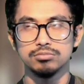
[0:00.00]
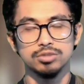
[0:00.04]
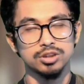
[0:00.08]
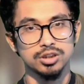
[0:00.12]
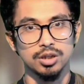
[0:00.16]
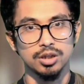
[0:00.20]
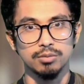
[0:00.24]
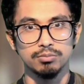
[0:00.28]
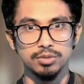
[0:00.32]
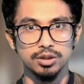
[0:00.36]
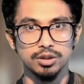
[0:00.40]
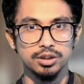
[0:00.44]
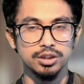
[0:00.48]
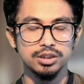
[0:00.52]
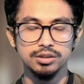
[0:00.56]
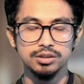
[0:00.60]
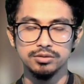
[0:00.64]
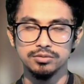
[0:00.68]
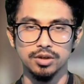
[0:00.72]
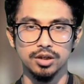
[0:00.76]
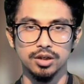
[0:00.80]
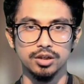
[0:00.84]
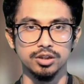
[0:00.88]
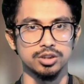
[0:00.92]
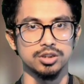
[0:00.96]
somebody
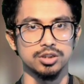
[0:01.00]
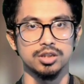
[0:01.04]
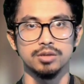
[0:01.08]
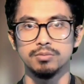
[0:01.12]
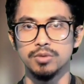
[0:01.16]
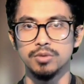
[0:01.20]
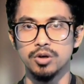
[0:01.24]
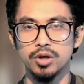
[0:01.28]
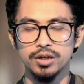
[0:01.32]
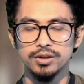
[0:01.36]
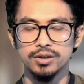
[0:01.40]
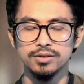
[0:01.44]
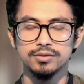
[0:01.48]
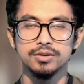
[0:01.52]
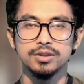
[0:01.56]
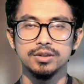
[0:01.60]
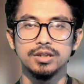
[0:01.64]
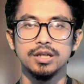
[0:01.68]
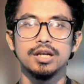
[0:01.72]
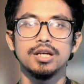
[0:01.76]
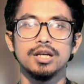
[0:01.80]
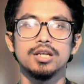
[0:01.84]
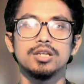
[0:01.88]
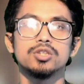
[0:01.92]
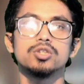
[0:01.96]
or someone.
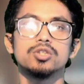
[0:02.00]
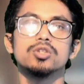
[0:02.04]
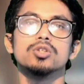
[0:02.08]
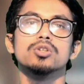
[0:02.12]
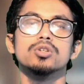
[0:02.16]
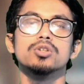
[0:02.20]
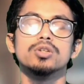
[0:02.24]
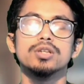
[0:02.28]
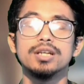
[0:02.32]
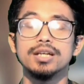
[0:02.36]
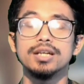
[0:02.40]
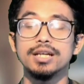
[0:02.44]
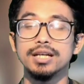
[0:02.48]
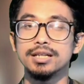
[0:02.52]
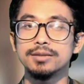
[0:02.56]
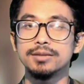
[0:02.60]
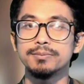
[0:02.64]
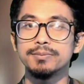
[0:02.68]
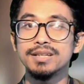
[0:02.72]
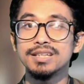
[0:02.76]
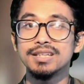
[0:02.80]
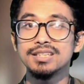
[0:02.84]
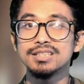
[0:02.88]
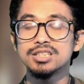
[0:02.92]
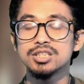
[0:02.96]
So it
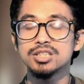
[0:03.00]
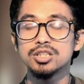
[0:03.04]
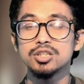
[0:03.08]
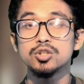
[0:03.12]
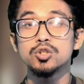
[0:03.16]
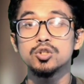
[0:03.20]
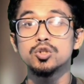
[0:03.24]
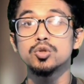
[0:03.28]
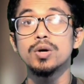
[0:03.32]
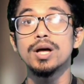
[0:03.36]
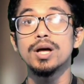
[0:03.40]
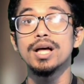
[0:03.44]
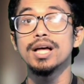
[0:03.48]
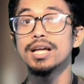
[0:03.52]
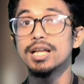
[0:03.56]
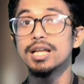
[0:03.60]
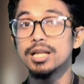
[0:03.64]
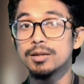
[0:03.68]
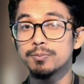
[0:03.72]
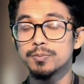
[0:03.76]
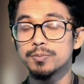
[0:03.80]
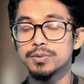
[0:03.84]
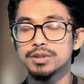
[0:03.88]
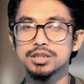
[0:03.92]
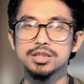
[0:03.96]
means to
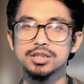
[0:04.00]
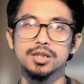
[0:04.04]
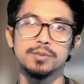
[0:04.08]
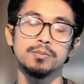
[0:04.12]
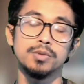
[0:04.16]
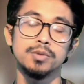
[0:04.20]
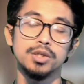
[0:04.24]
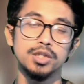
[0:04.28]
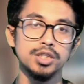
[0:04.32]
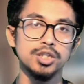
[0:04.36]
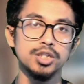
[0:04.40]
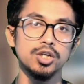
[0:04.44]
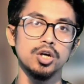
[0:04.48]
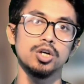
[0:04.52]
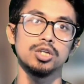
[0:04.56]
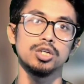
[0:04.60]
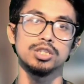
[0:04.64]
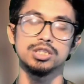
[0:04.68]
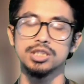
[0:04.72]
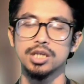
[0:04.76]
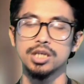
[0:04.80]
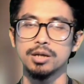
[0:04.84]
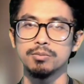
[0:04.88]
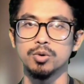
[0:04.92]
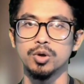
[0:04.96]
help somebody or
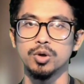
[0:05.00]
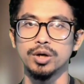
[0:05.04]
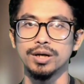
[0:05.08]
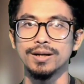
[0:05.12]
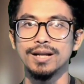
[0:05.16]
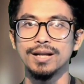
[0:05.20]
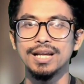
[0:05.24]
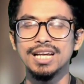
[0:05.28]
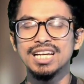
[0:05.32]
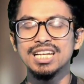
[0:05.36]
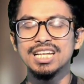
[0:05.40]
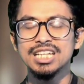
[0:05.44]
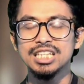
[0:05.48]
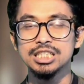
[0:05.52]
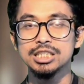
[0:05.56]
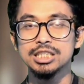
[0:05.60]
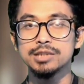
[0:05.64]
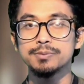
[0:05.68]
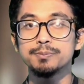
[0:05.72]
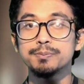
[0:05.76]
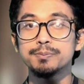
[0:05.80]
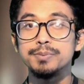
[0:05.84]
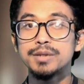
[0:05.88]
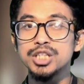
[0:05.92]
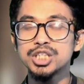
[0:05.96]
someone,
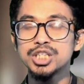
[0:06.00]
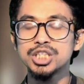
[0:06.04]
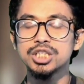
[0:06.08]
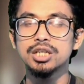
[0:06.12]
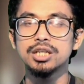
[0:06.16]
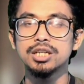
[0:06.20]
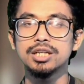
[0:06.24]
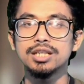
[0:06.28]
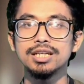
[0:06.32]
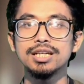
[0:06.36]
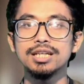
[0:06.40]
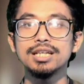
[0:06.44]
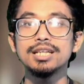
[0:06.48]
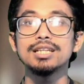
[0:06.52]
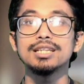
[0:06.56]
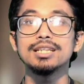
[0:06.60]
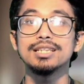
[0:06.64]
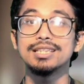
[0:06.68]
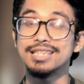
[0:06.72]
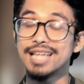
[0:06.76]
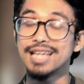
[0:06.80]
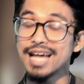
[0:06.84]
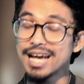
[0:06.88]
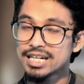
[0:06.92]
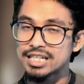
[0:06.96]
especially
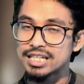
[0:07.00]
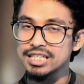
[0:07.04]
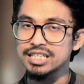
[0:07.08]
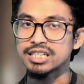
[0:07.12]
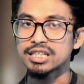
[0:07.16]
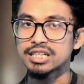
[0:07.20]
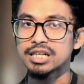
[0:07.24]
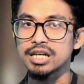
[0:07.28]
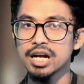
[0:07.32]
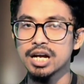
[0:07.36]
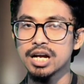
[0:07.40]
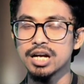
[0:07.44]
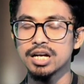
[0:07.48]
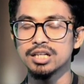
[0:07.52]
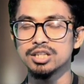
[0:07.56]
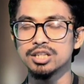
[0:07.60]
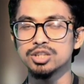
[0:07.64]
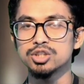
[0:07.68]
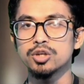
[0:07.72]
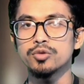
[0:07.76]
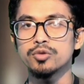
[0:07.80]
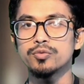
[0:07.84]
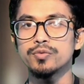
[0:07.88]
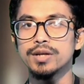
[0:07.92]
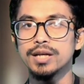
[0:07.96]
that
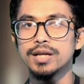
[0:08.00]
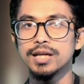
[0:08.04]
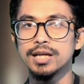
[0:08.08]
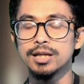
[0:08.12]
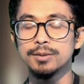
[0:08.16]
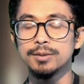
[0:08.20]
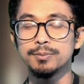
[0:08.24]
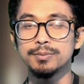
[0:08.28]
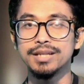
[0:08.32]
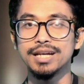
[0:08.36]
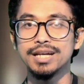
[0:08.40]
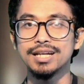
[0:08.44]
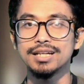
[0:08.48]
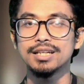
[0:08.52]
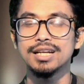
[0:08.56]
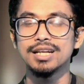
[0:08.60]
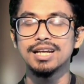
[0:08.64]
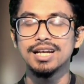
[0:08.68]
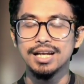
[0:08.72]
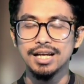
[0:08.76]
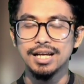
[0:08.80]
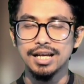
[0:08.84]
kinds of help that